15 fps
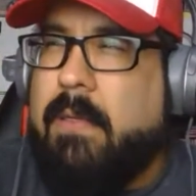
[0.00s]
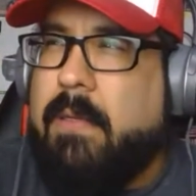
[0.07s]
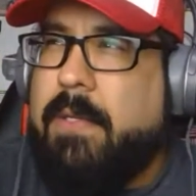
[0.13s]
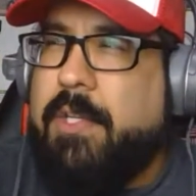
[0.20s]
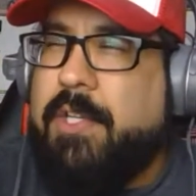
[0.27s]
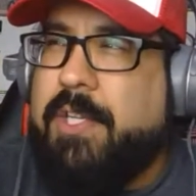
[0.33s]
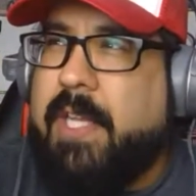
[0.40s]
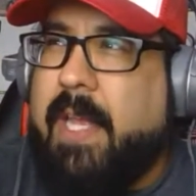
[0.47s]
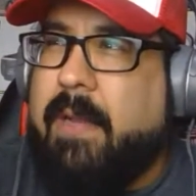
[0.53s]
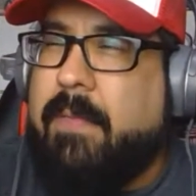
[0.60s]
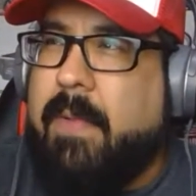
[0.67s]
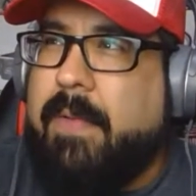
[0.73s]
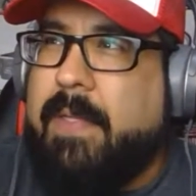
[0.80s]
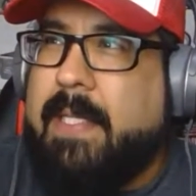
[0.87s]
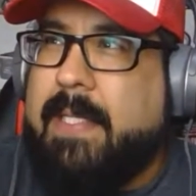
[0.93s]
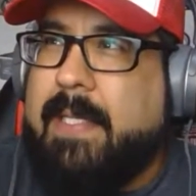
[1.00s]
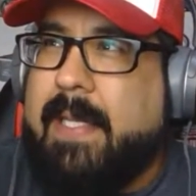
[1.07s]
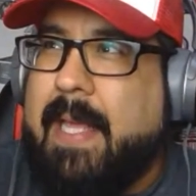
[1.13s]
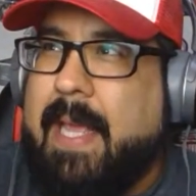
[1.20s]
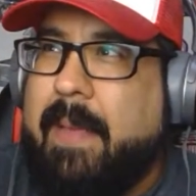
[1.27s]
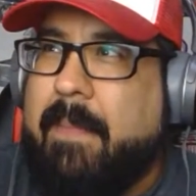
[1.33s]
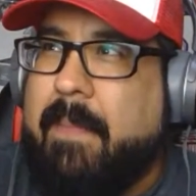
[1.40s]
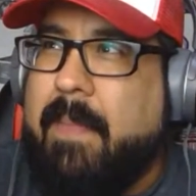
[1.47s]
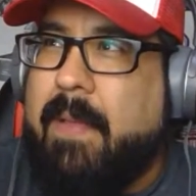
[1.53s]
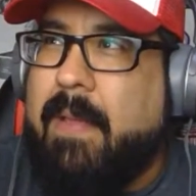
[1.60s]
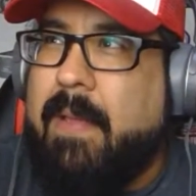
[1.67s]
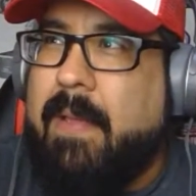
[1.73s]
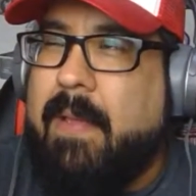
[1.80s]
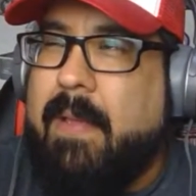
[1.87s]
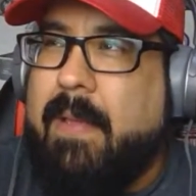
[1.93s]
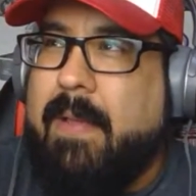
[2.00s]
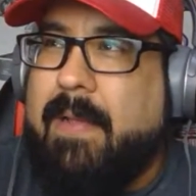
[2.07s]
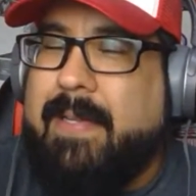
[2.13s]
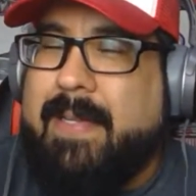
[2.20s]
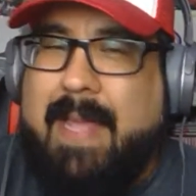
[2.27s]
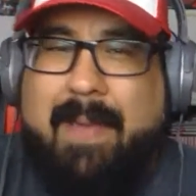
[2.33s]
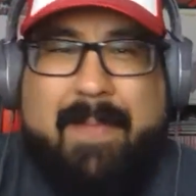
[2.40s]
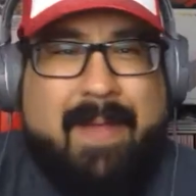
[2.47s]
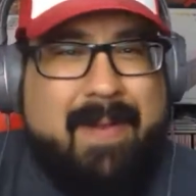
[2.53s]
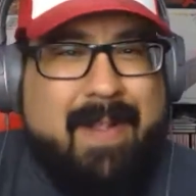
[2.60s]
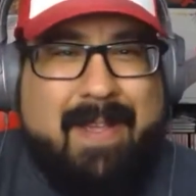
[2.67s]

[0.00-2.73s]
Shit. What was his name? Damn it.